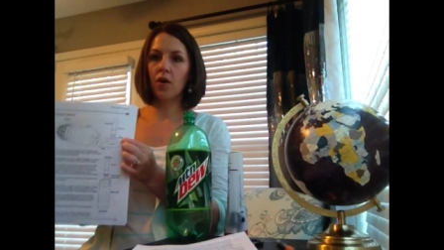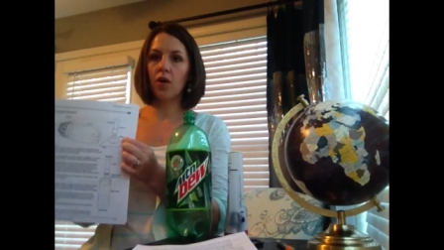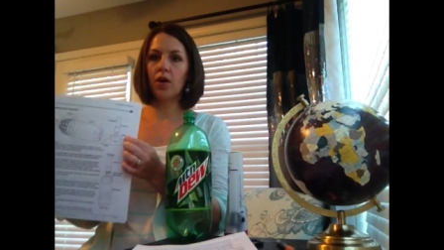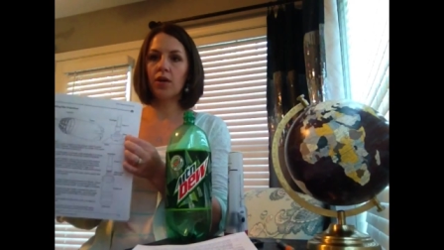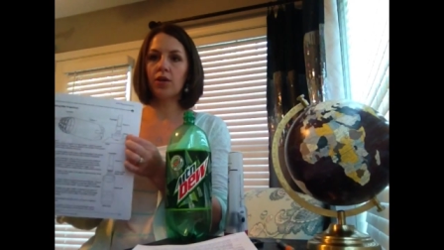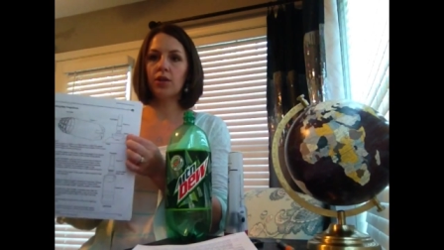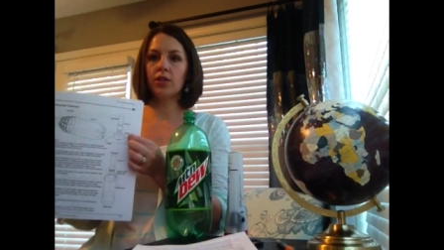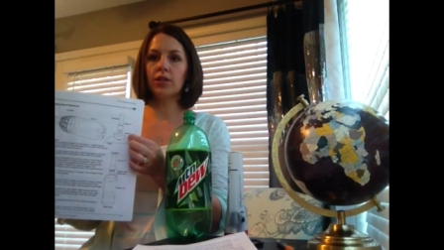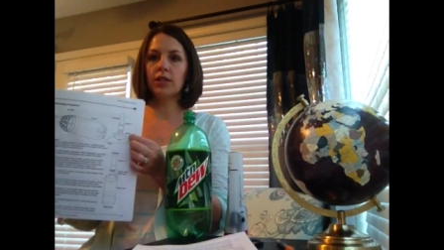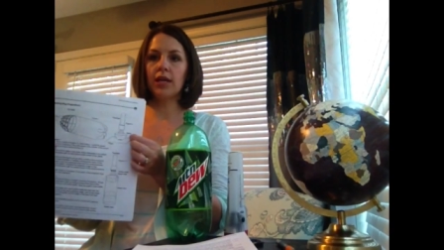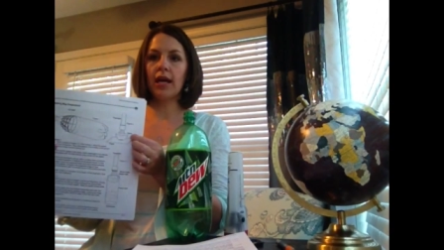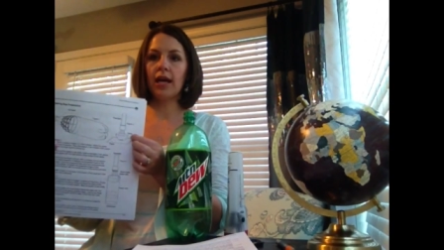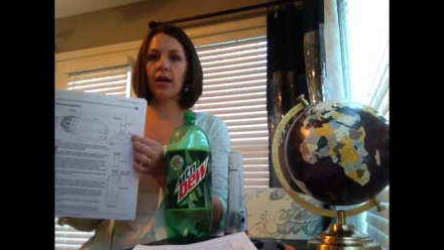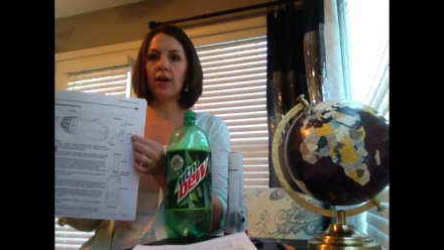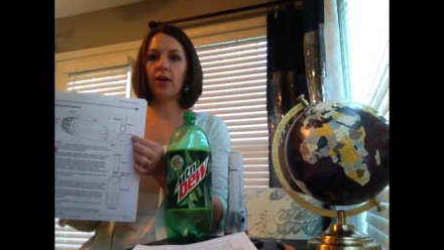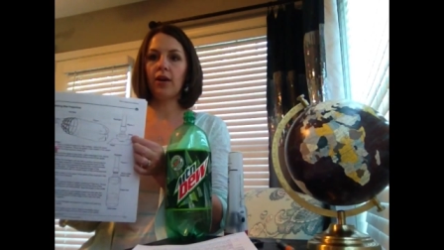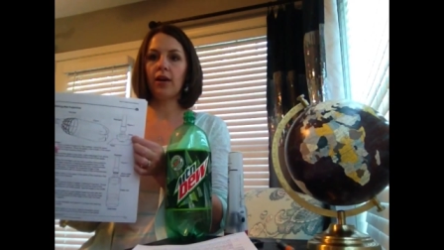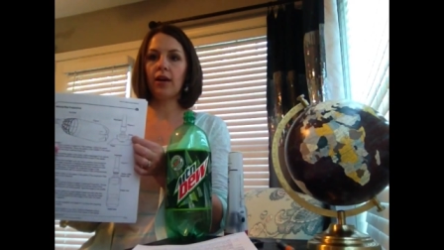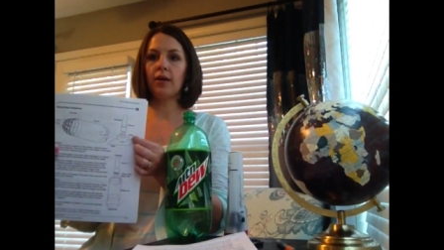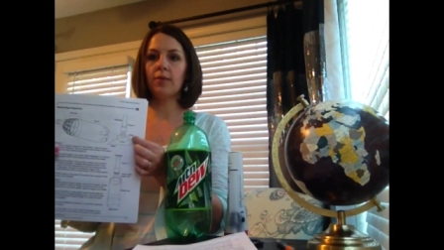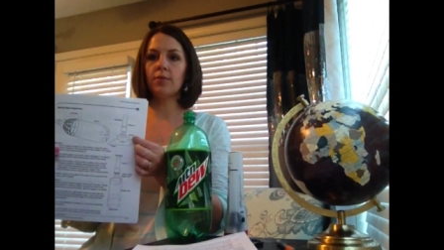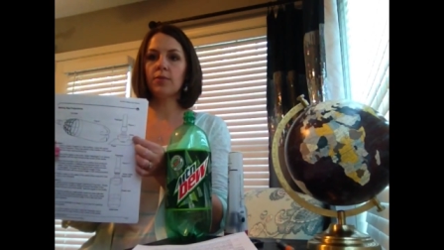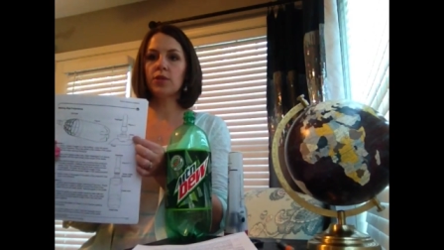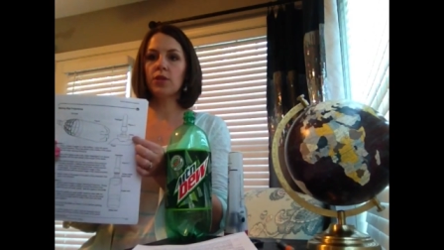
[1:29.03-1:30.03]
on so your
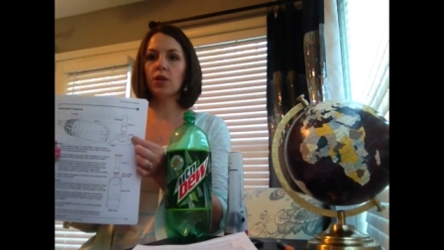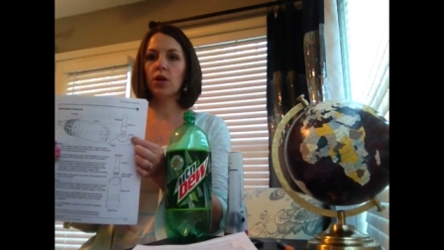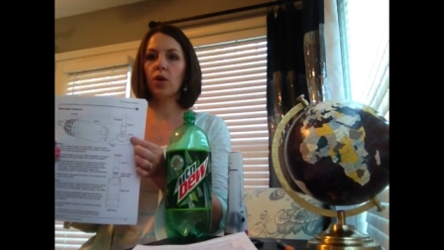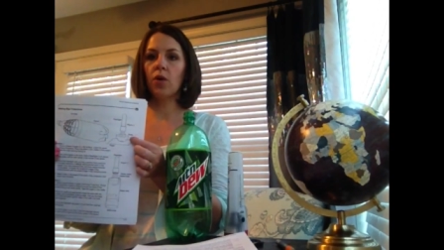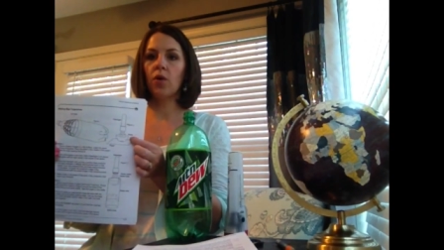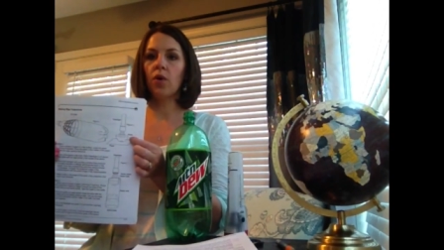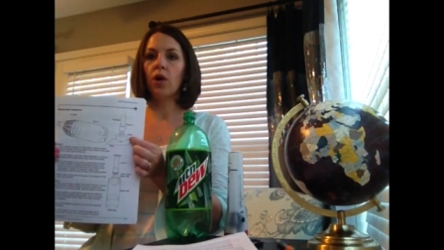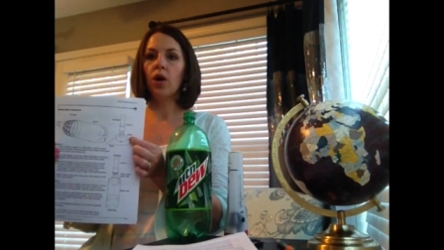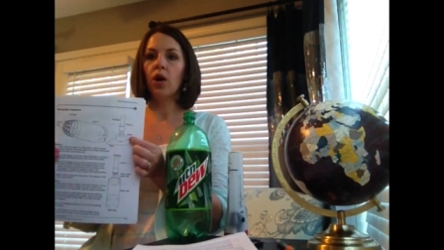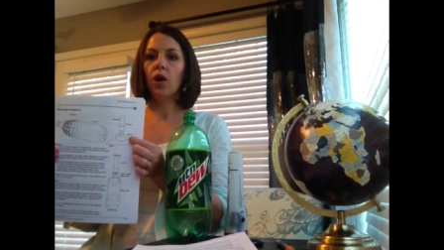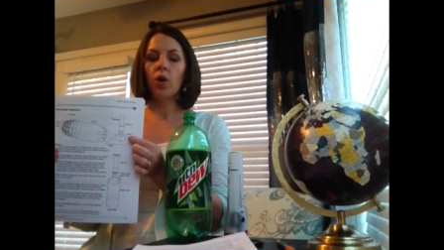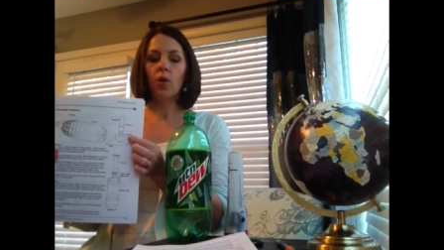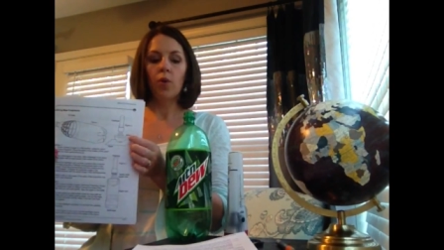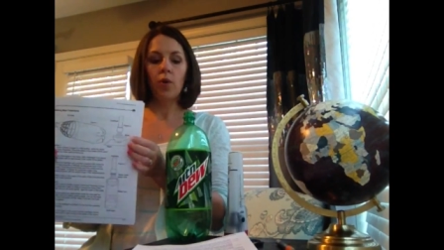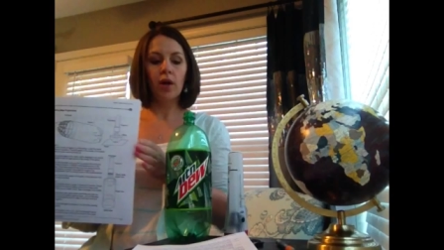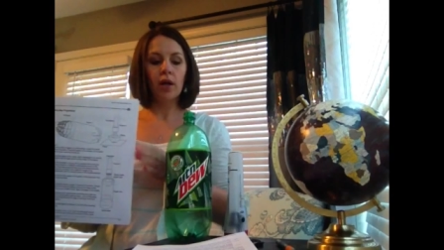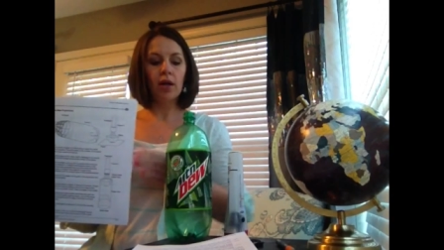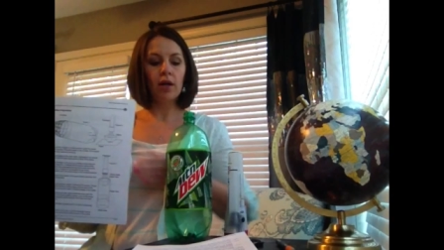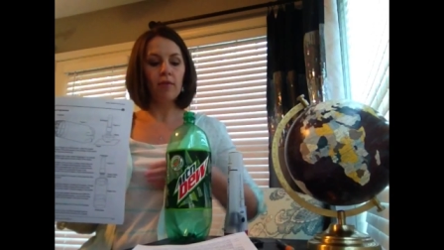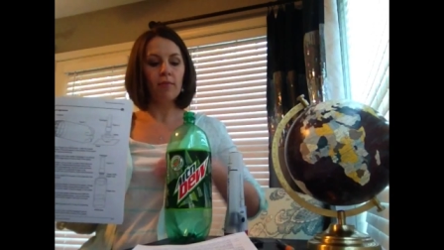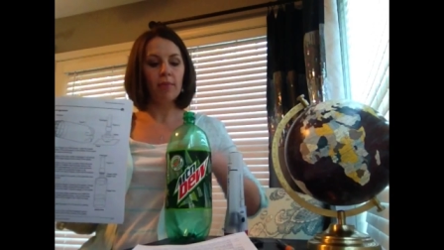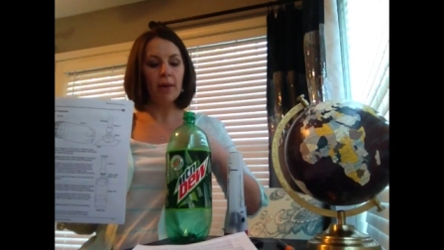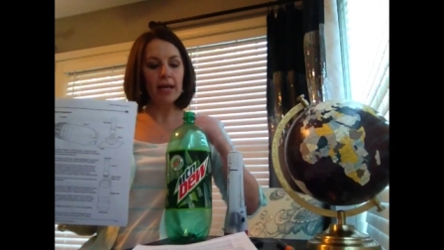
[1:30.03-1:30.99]
diagram. So it, we're going to um,